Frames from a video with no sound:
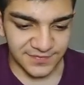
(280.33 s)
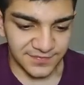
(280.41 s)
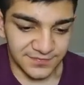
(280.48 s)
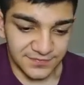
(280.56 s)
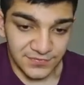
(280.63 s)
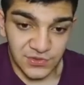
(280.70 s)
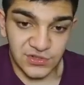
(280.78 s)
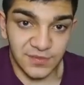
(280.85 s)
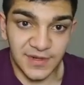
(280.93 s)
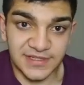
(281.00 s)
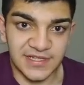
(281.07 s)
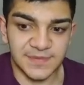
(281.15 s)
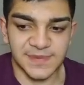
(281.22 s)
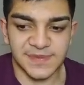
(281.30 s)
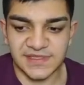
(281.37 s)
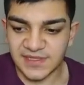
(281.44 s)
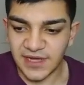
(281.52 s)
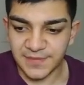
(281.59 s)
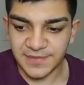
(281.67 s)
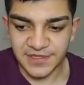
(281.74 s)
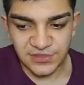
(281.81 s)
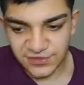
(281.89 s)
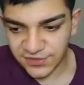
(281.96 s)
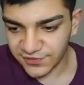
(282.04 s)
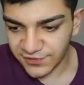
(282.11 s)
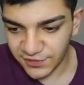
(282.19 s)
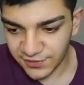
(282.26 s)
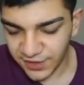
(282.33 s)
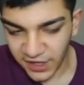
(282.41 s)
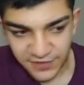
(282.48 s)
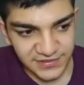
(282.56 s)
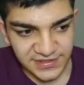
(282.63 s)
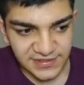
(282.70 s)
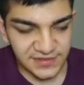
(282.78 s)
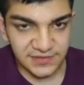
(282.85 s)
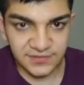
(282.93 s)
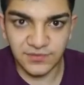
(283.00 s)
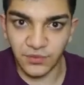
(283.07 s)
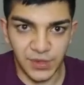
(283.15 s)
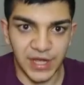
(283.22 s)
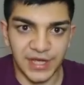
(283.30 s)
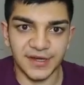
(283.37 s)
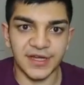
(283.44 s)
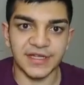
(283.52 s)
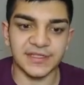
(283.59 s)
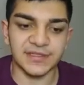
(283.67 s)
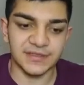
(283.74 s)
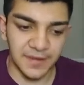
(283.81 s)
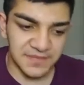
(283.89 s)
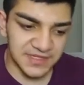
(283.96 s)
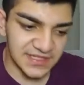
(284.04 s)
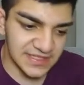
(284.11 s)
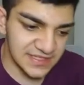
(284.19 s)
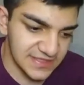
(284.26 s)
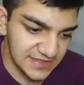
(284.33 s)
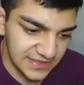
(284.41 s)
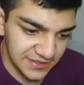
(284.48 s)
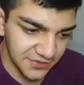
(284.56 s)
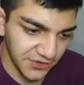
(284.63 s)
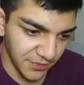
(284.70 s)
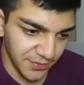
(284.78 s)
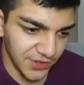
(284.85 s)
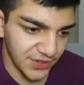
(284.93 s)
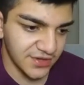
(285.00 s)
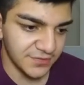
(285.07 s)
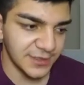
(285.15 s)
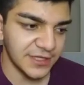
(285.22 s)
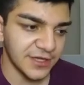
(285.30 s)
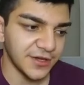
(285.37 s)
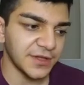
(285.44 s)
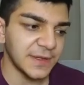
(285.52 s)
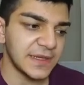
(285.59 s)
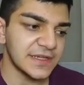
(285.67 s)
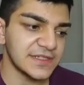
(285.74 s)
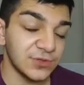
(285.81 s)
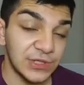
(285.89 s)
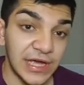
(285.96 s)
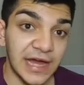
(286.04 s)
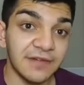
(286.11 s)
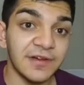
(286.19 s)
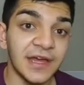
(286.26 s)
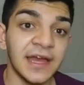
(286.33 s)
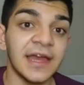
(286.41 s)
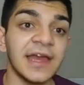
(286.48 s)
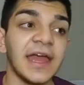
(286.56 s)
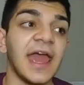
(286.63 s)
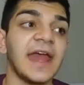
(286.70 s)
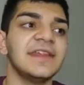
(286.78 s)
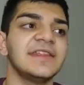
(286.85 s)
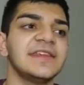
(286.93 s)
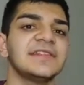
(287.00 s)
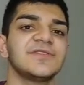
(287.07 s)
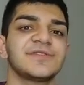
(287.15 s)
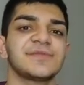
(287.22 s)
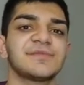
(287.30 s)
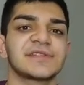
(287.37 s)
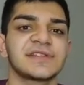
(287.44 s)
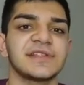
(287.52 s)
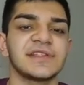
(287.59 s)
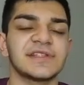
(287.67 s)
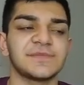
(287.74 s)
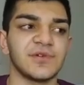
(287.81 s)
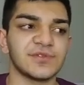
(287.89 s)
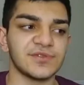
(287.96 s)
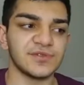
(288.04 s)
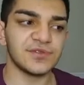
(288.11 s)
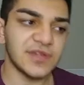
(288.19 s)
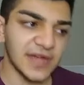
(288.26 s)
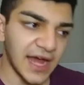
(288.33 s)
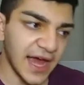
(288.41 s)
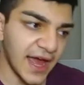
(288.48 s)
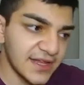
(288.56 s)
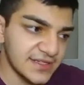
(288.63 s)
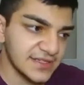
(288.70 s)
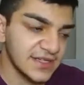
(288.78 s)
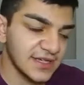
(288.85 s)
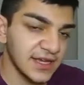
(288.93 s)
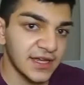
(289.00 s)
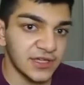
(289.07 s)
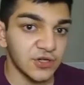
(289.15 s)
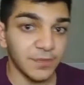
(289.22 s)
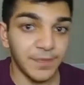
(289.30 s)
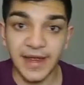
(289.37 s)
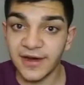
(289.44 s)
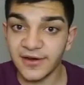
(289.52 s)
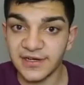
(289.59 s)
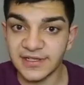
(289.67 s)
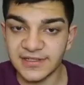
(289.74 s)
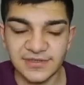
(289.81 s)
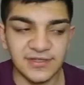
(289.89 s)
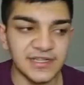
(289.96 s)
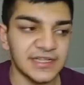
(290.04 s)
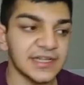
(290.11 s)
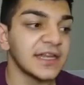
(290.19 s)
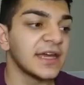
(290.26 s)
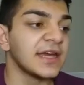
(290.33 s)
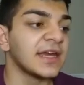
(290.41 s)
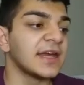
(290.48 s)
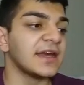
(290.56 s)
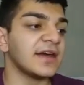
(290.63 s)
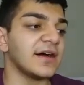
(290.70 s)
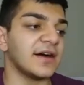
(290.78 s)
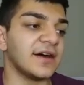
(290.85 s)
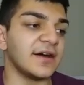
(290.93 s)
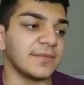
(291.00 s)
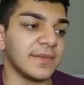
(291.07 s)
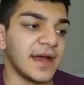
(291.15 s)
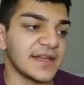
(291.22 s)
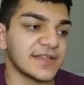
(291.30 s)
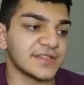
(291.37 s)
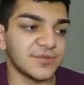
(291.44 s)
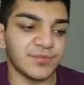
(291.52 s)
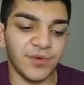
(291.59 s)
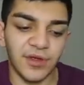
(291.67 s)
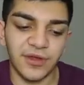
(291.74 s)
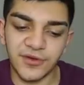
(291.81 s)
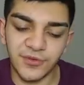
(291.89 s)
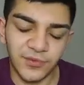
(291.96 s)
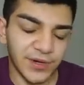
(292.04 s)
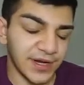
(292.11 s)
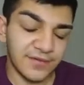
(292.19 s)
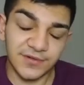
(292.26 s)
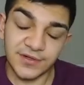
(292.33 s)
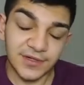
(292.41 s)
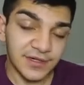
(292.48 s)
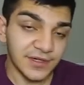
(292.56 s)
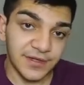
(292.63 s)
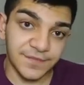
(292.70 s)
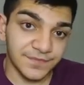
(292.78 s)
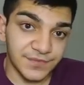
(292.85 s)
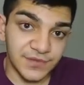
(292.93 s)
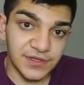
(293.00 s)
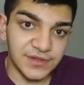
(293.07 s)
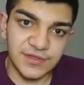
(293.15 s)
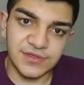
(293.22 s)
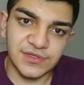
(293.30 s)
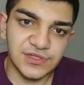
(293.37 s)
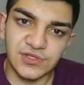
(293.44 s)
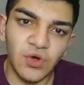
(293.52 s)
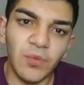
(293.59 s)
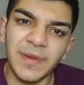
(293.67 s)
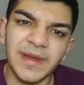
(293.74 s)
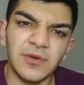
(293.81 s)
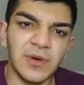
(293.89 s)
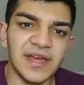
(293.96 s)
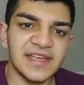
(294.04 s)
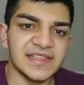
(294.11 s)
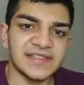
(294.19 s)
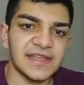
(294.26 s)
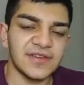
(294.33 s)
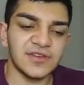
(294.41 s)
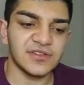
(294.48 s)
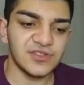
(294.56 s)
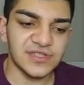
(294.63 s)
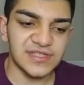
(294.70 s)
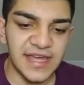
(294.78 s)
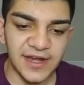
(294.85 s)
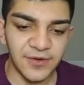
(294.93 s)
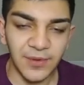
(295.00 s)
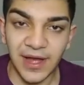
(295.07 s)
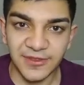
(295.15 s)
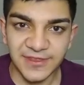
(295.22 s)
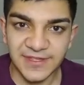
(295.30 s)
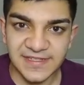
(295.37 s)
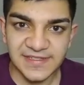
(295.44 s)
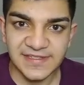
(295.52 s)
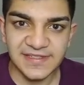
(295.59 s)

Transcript: those are my tips. I mean, use your phone, obviously. Why not? I mean, this is literally the perk of being on online school. You have anything to your dis- disposal. You can ask your parent, you can um, ask your brother, whatever. There, there's so many ways that you could just get around this